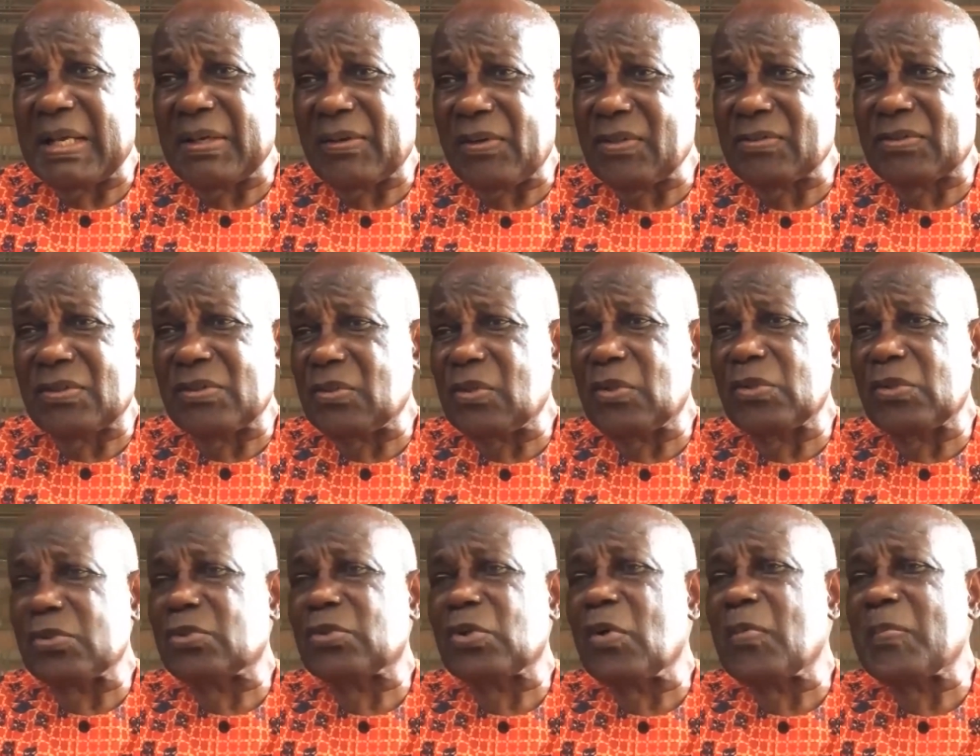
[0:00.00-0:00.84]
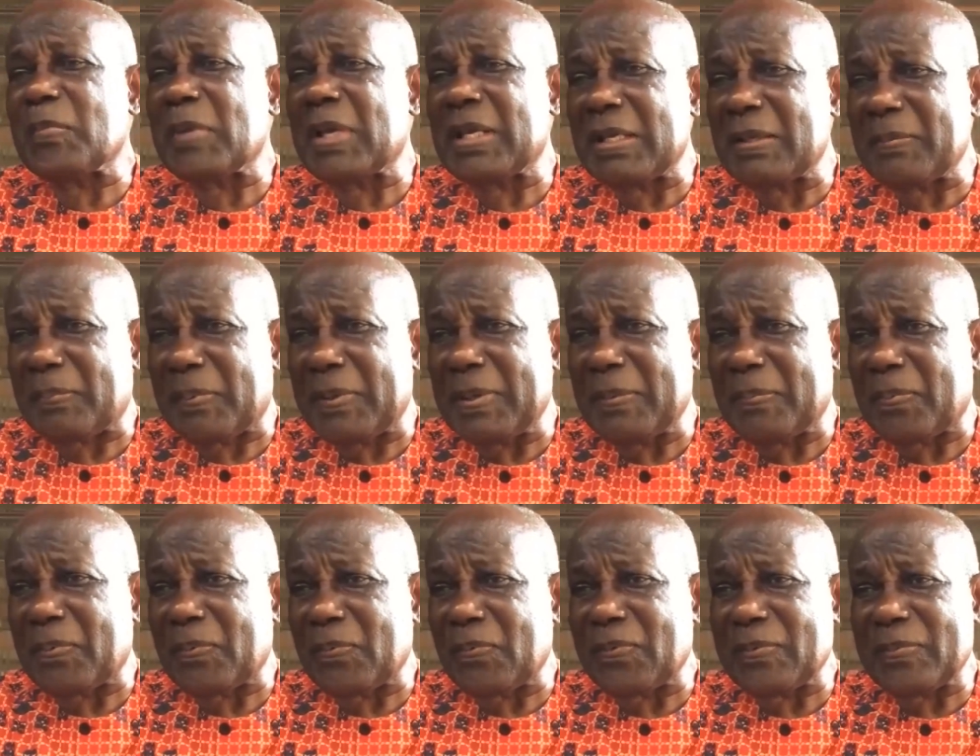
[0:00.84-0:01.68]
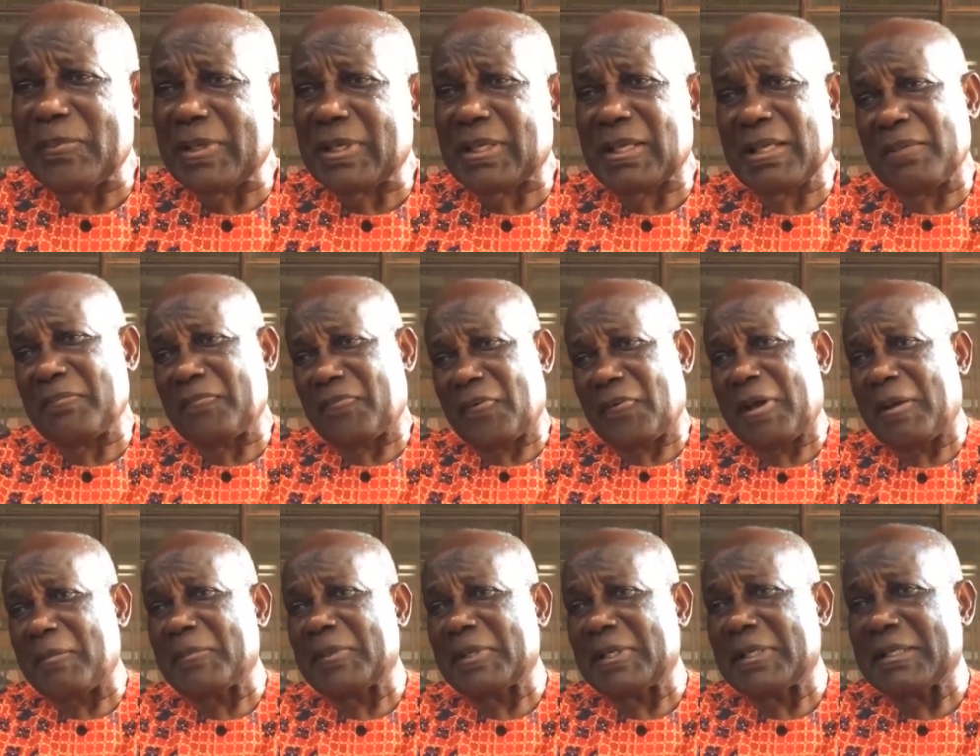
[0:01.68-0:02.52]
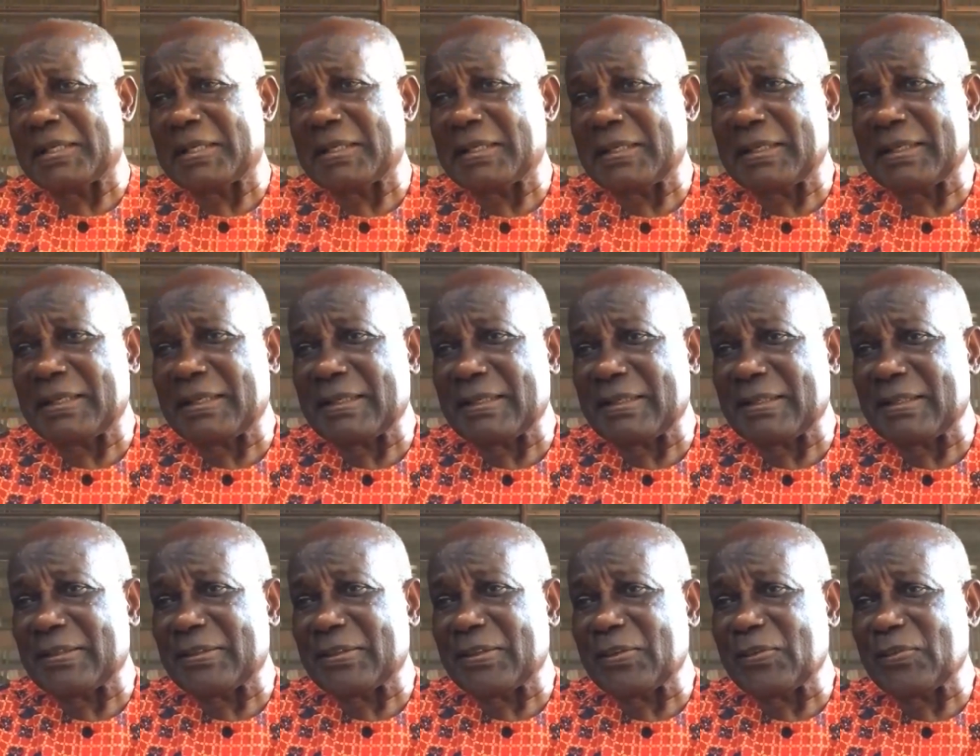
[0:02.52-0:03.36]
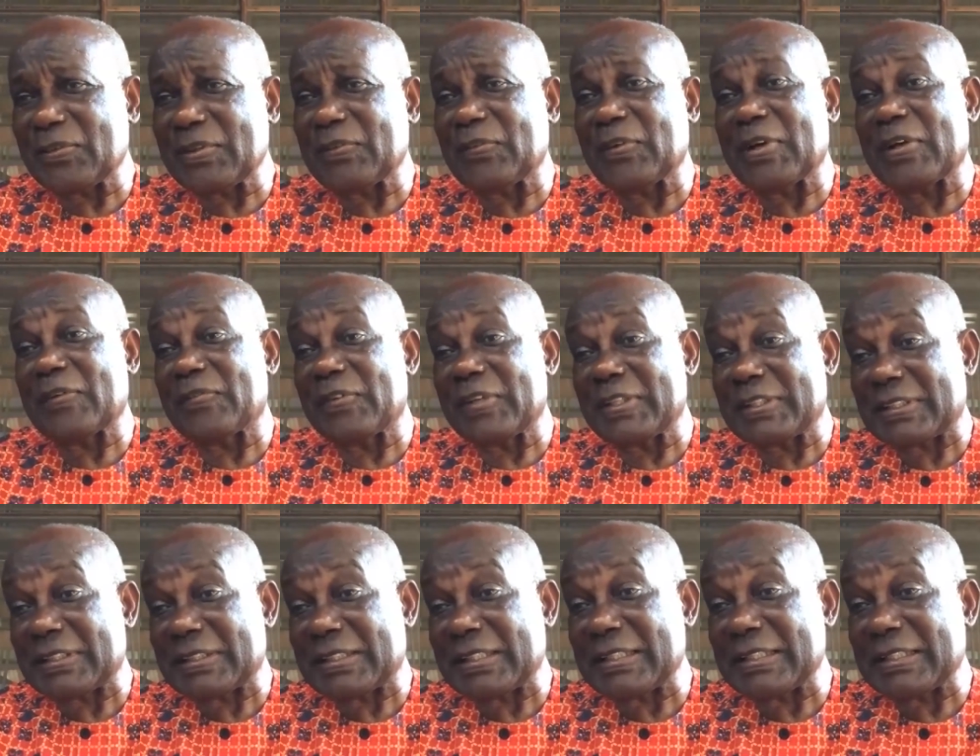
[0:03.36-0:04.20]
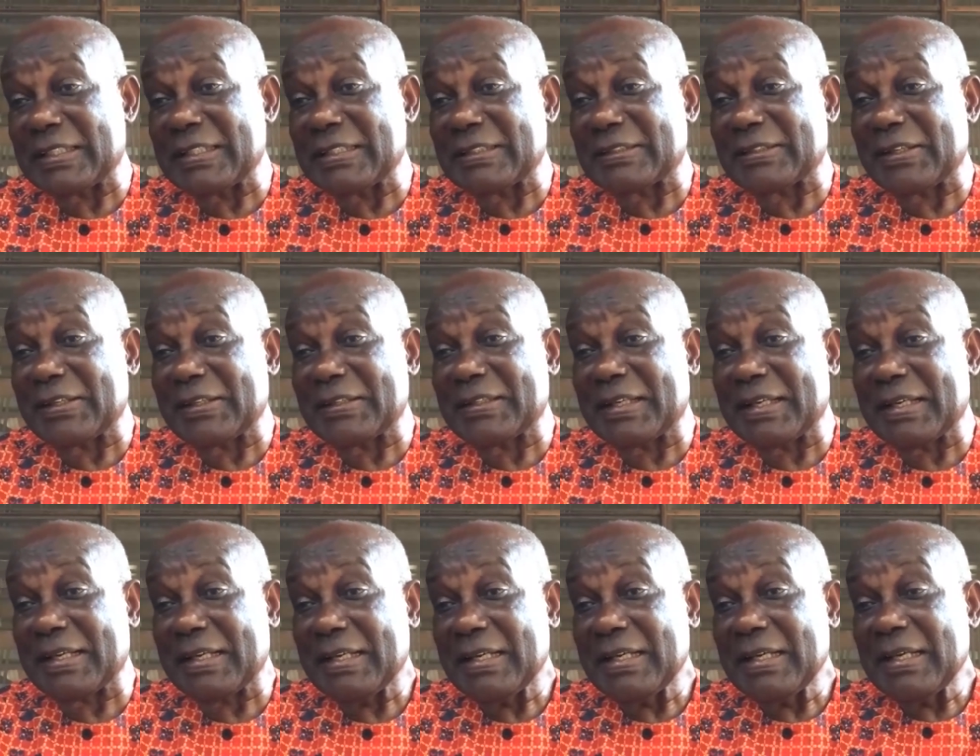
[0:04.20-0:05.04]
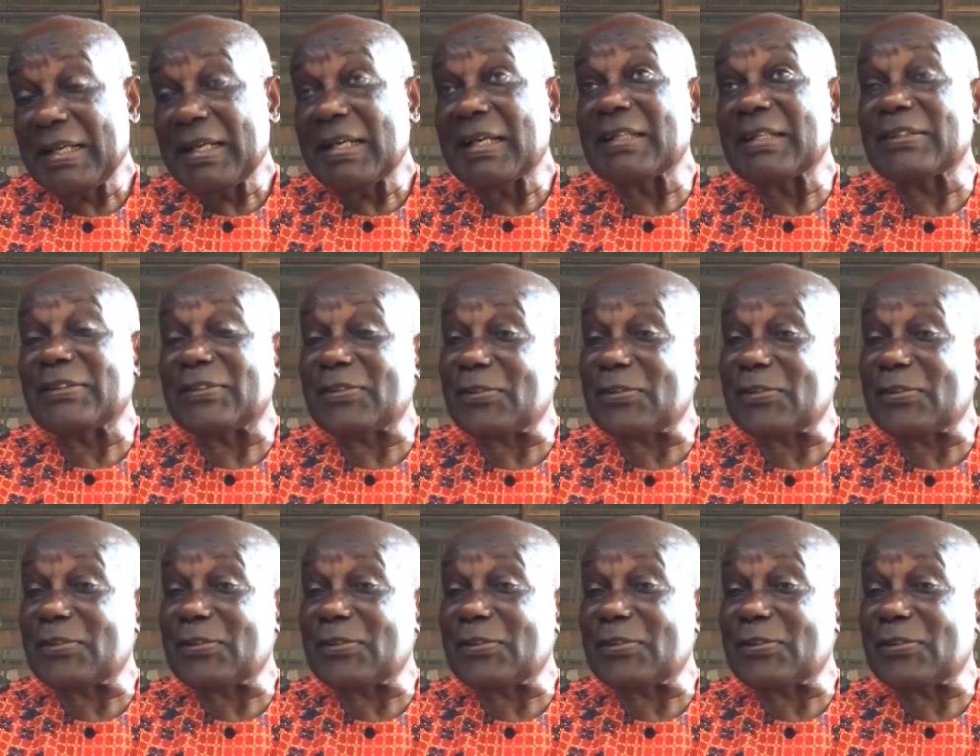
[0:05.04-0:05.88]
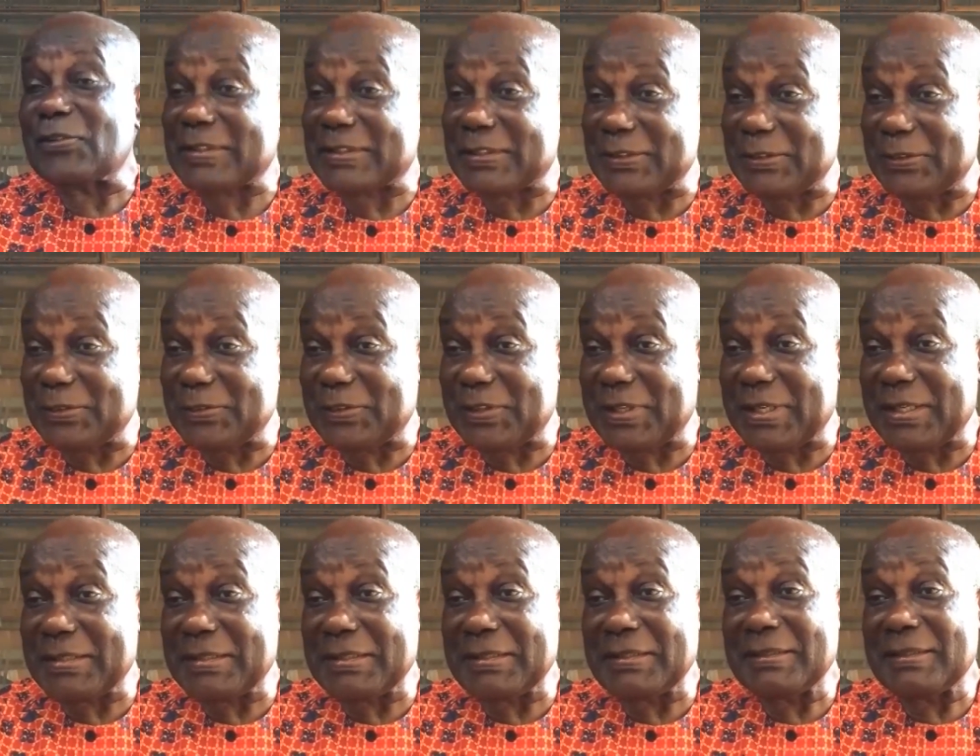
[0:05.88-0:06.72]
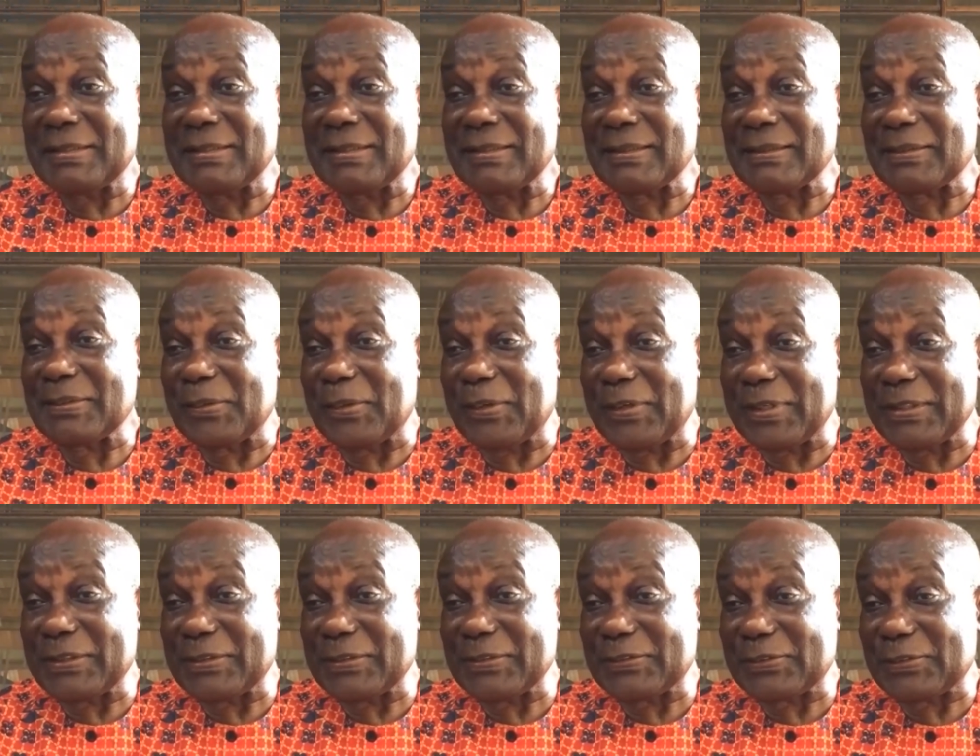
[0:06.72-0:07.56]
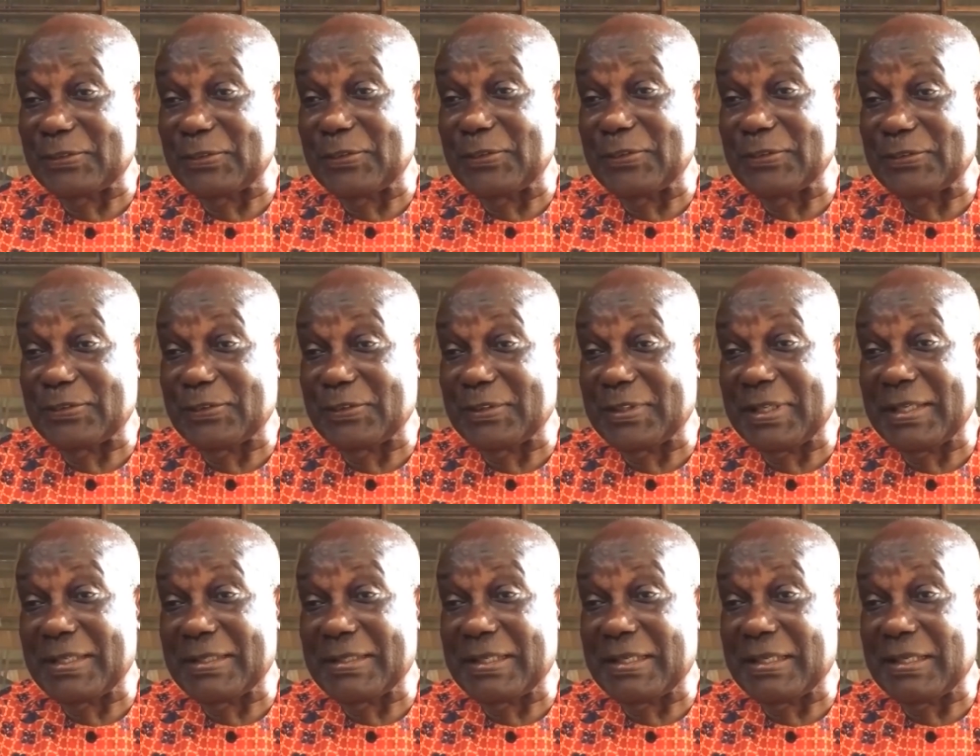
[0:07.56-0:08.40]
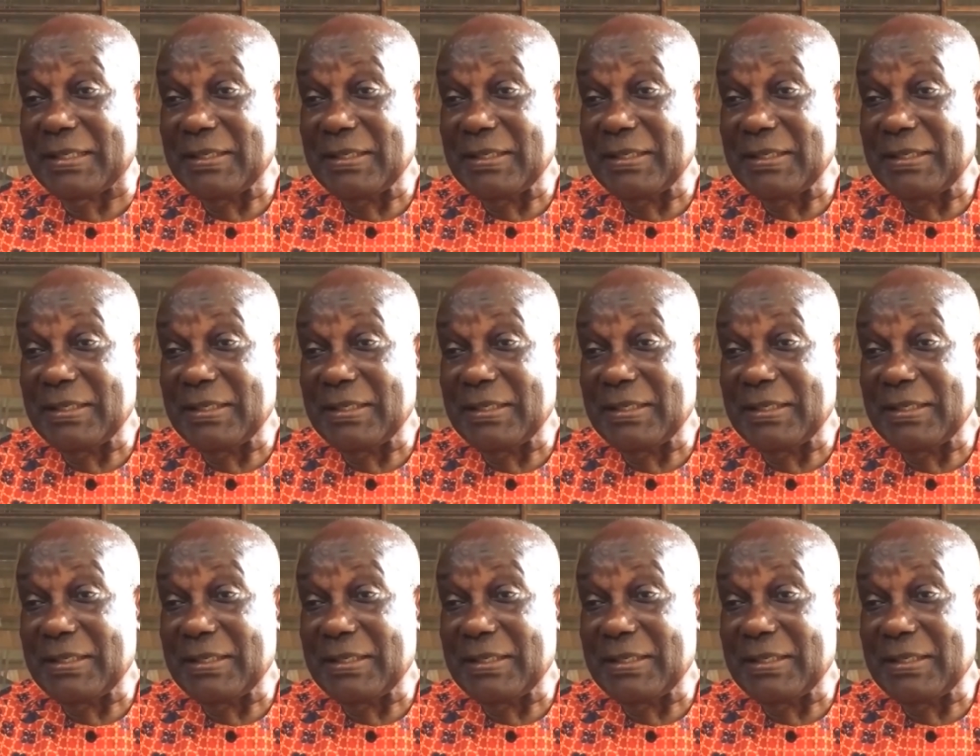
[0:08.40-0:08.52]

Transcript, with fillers: got mm. to know so many people. We became mm. family. Okay. You know, we were visiting each other, and through our children going to school together,